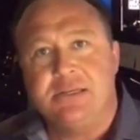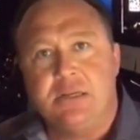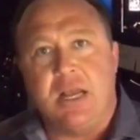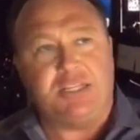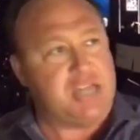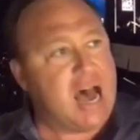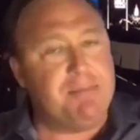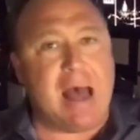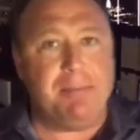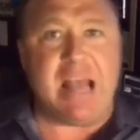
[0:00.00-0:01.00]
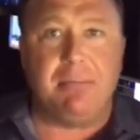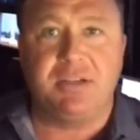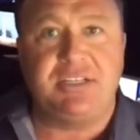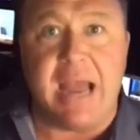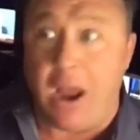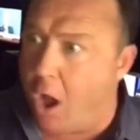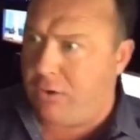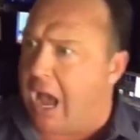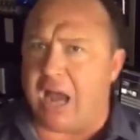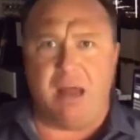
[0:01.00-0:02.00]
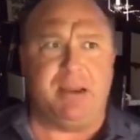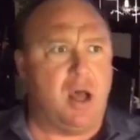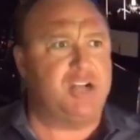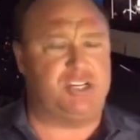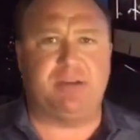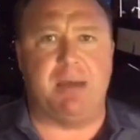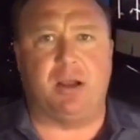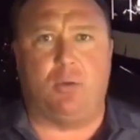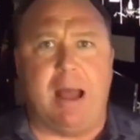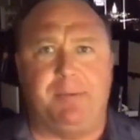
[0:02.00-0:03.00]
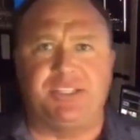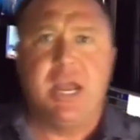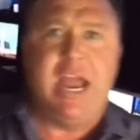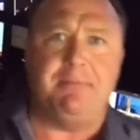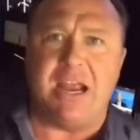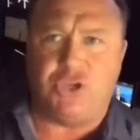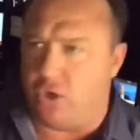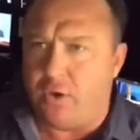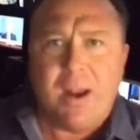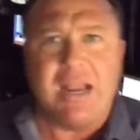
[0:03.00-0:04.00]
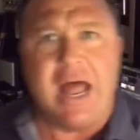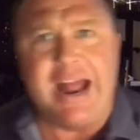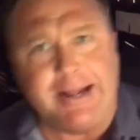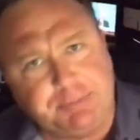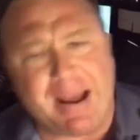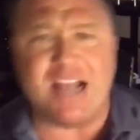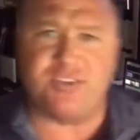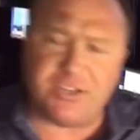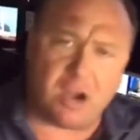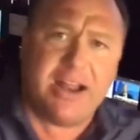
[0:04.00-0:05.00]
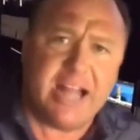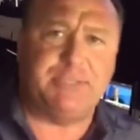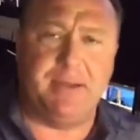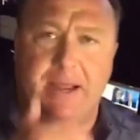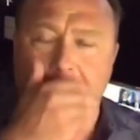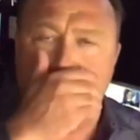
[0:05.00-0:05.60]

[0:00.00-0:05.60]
Assad might be able to stay. Oh, God, let me launch some chemical weapons and make sure the red line gets passed. They turn against me.